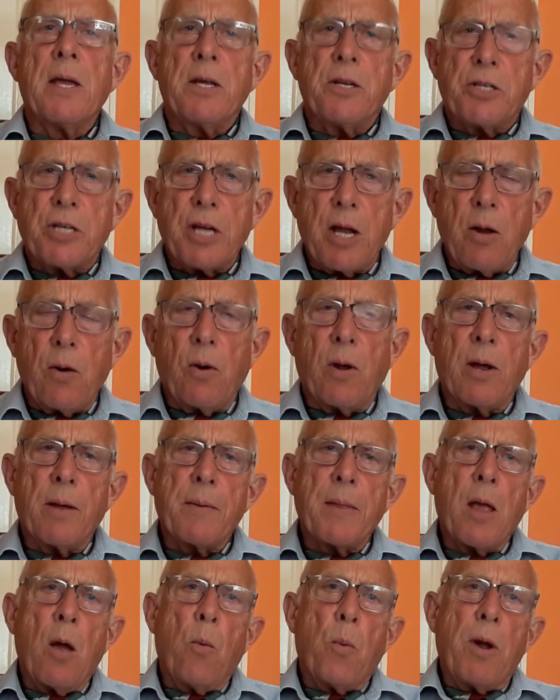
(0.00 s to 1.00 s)
So
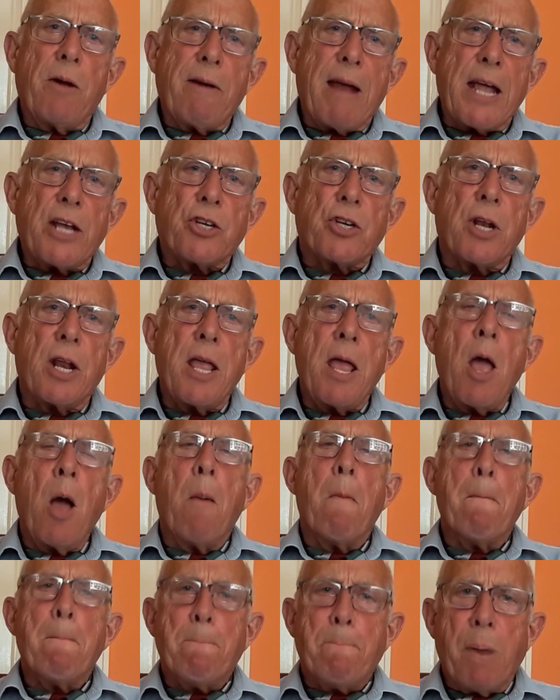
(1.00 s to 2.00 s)
we're actually
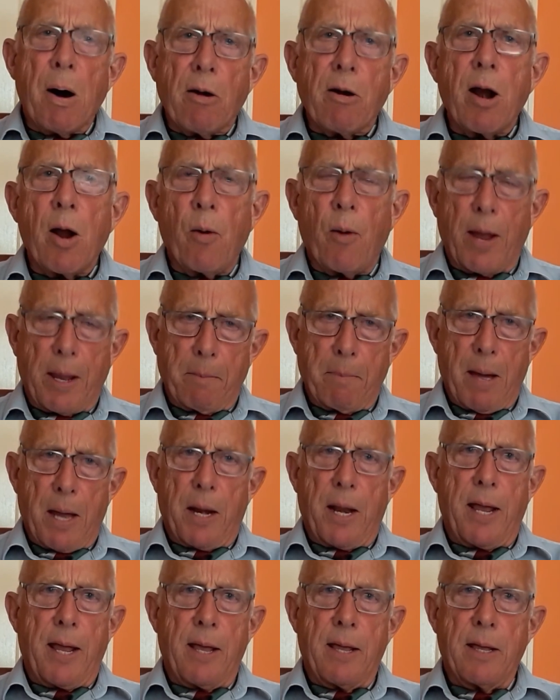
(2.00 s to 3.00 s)
borrowing
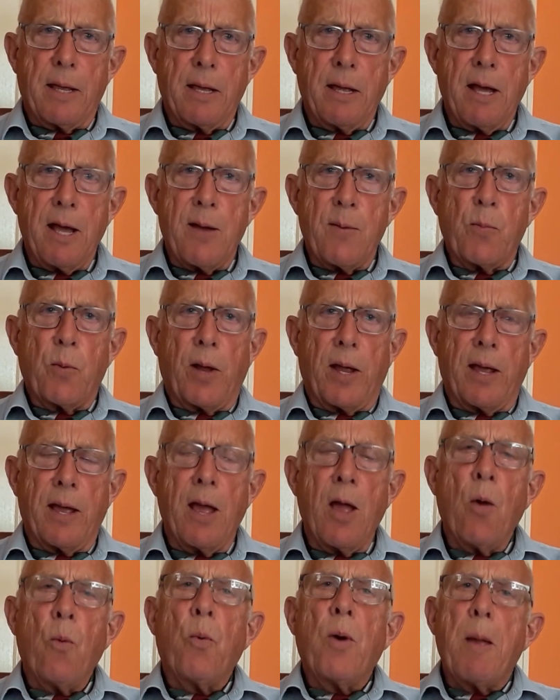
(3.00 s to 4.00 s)
money, aren't we?
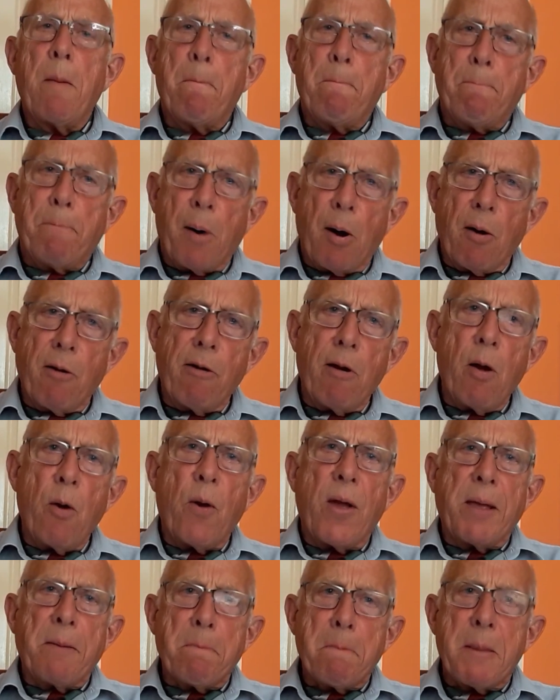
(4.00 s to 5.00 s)
We're
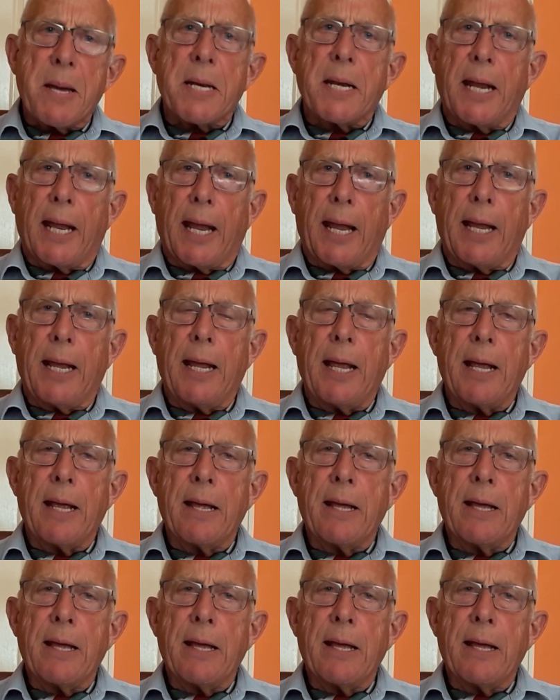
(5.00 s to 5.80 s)
borrowing money